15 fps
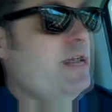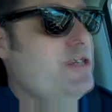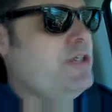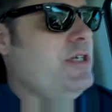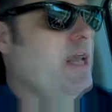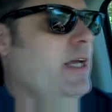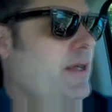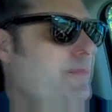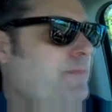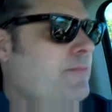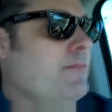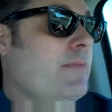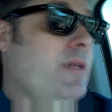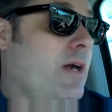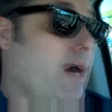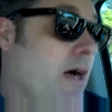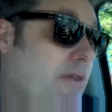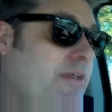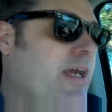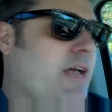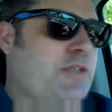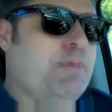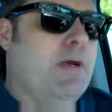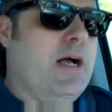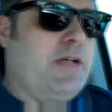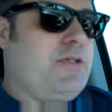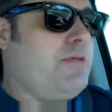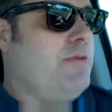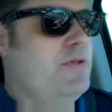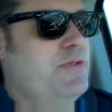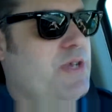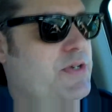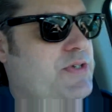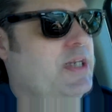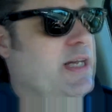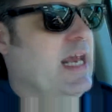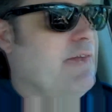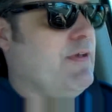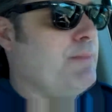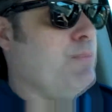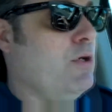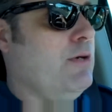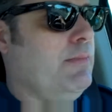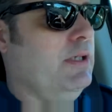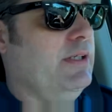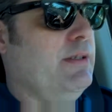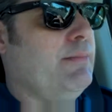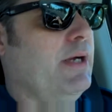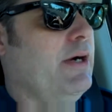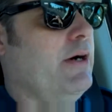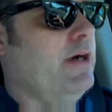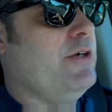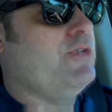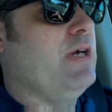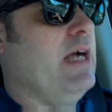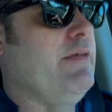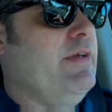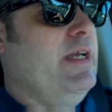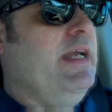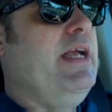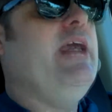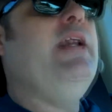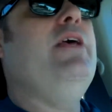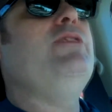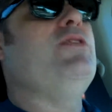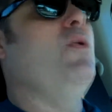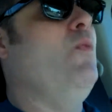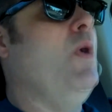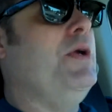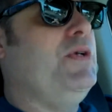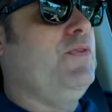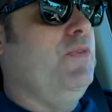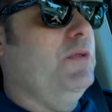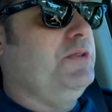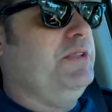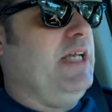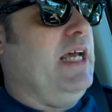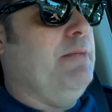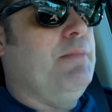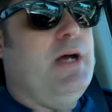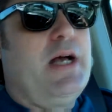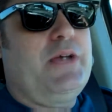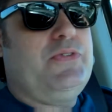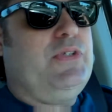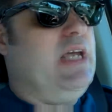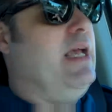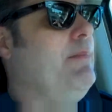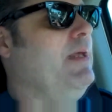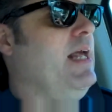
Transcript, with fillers: H D on the Xbox three sixty and have it permanently in my hard drive. It is a wonderful sandbox game.